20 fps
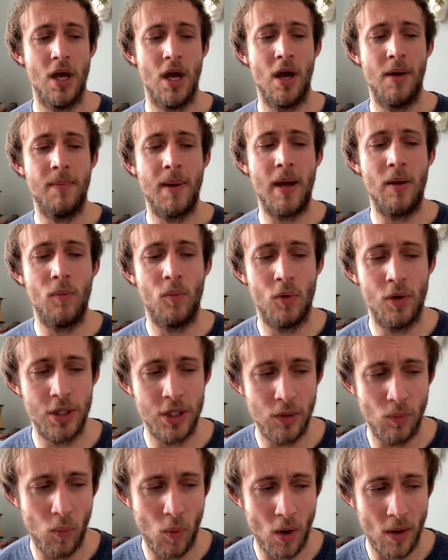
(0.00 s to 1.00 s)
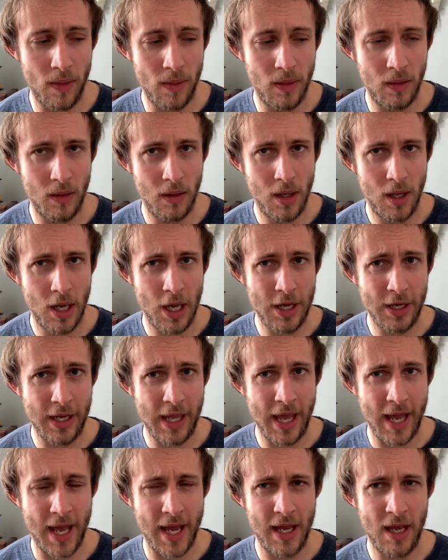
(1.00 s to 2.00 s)
about what you want,
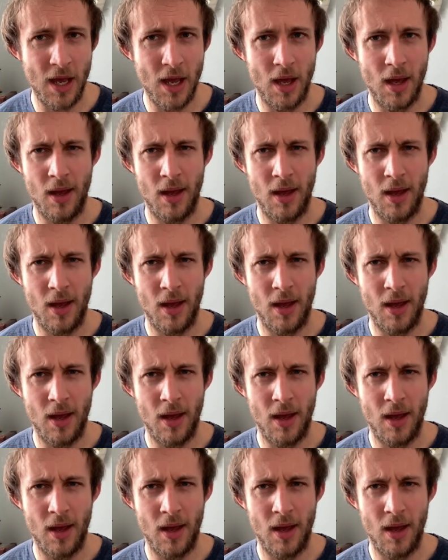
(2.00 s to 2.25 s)
okay?